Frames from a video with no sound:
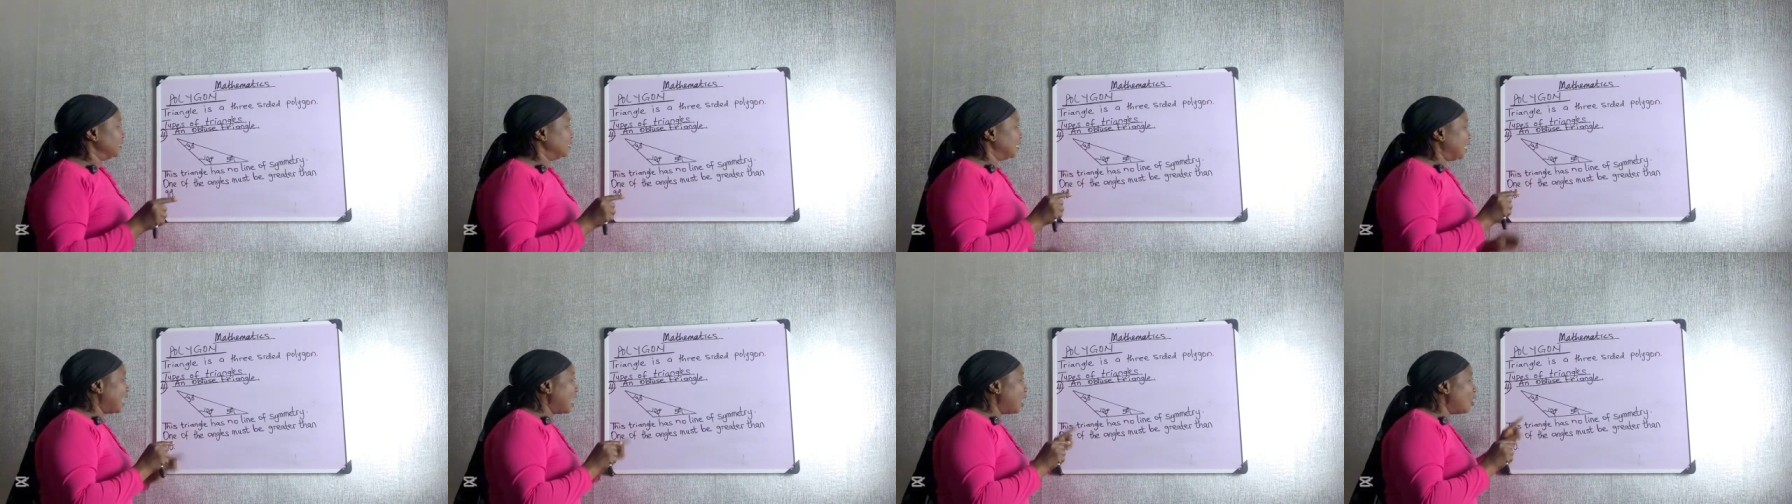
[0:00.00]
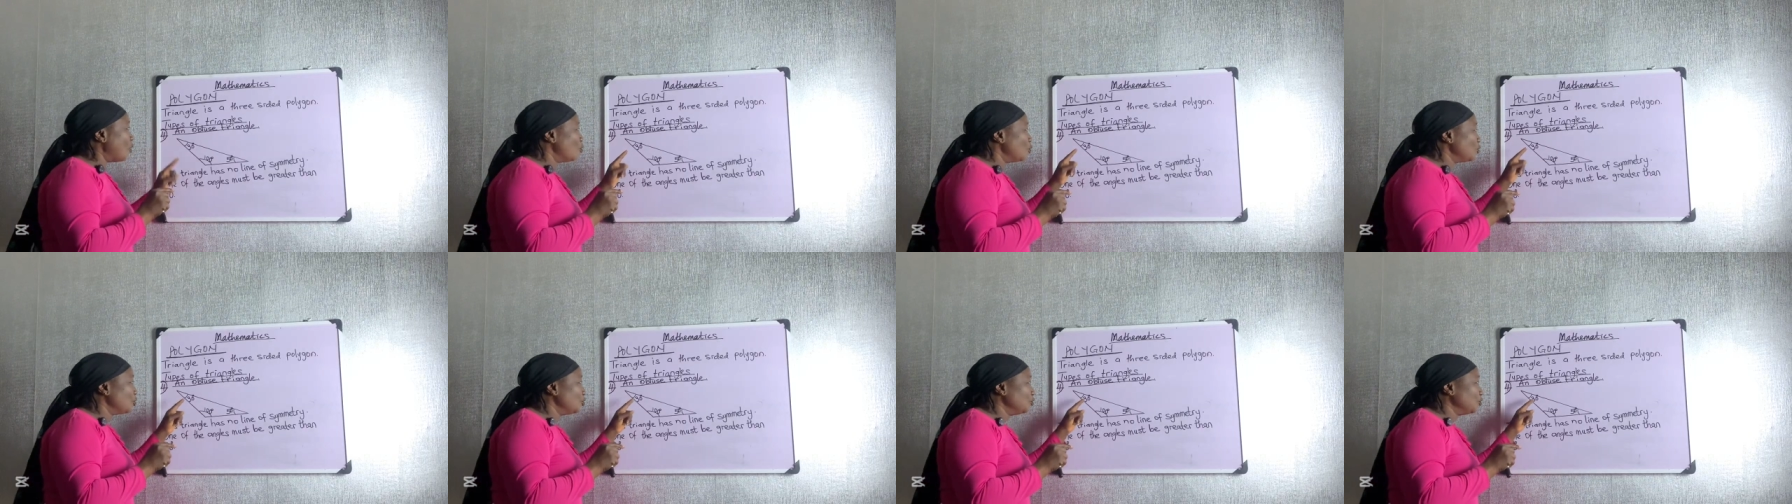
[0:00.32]
how
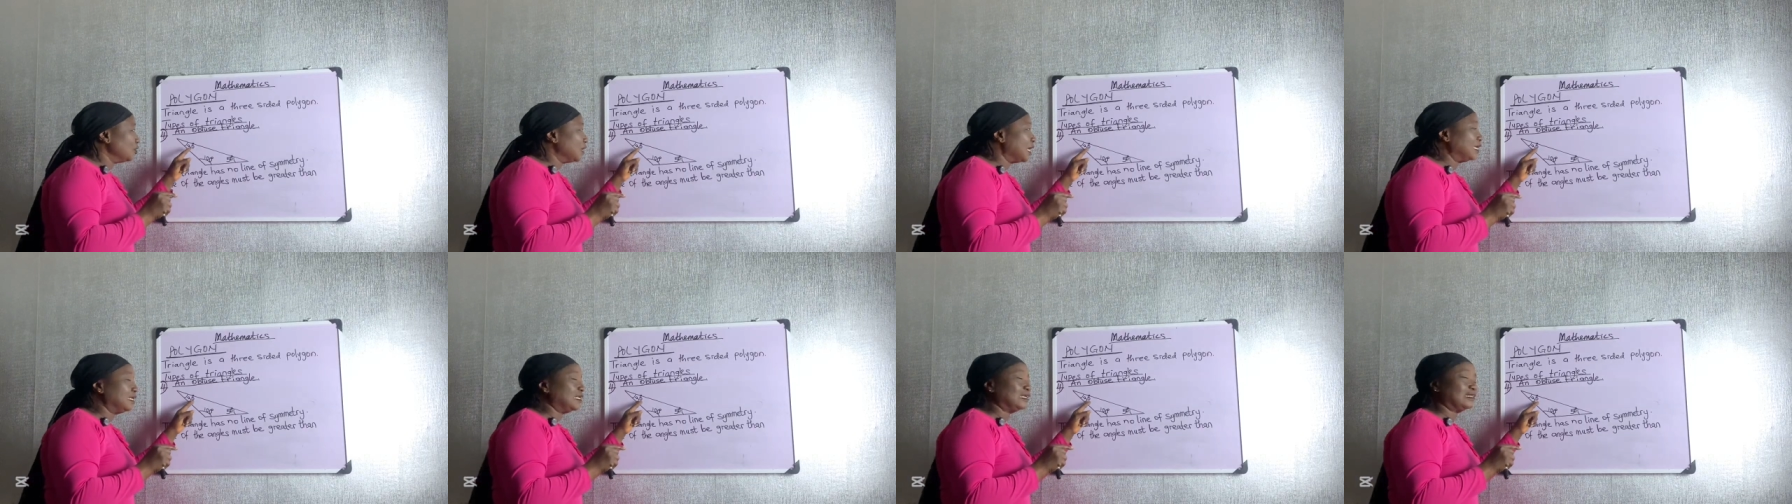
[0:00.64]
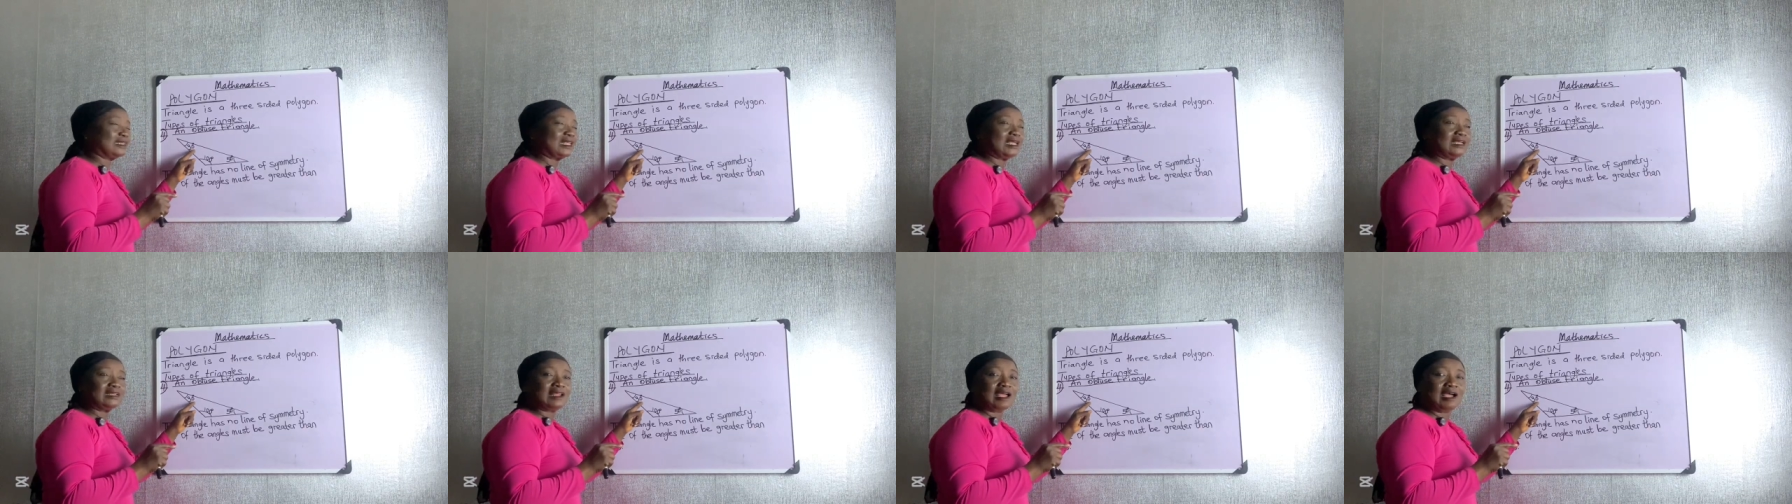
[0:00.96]
will you get the
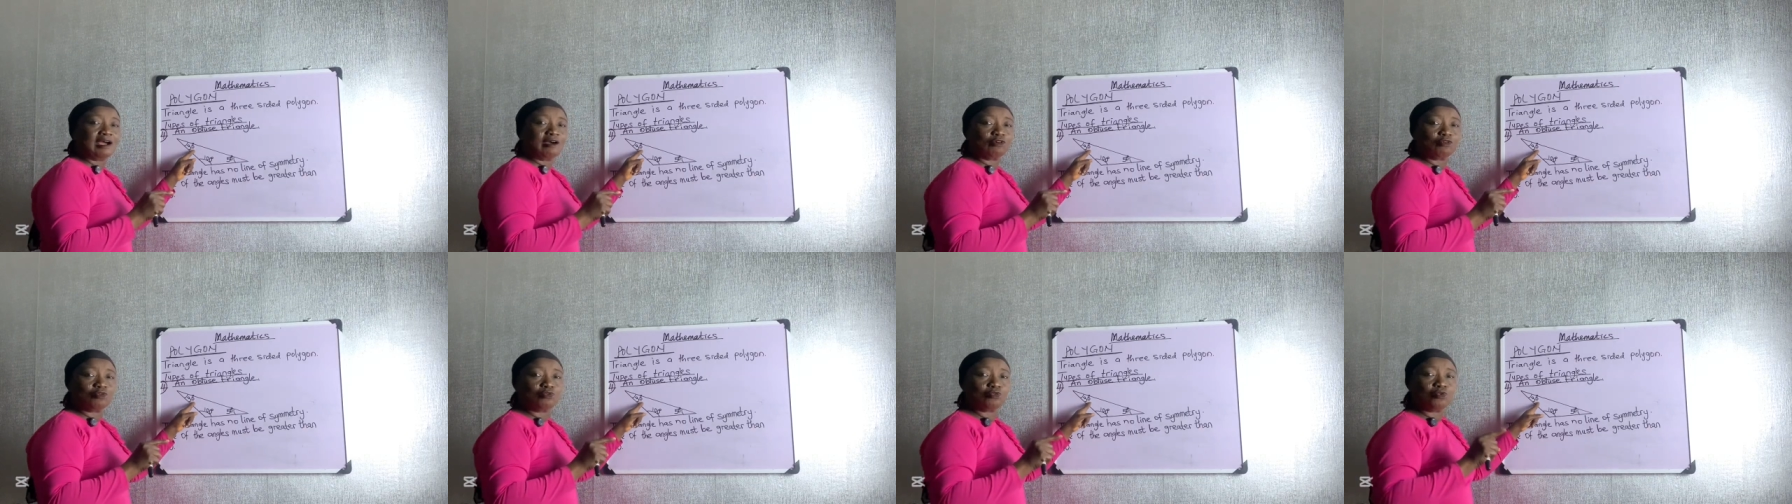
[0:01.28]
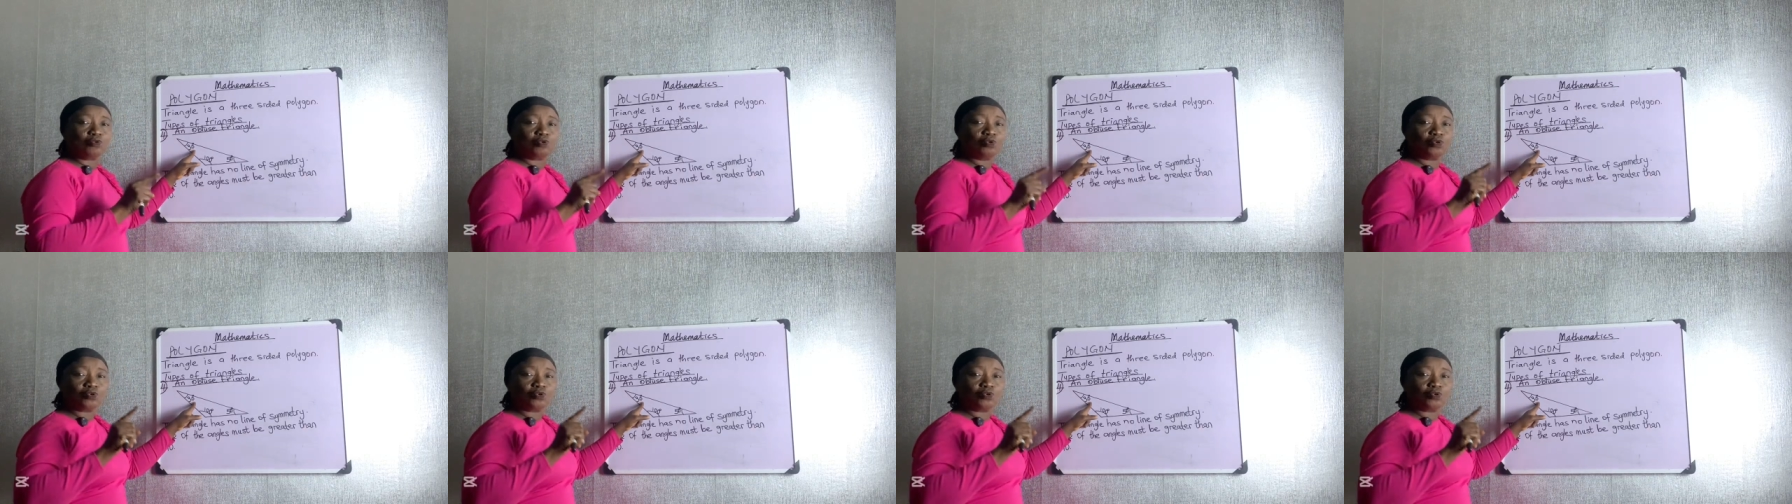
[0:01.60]
third angle?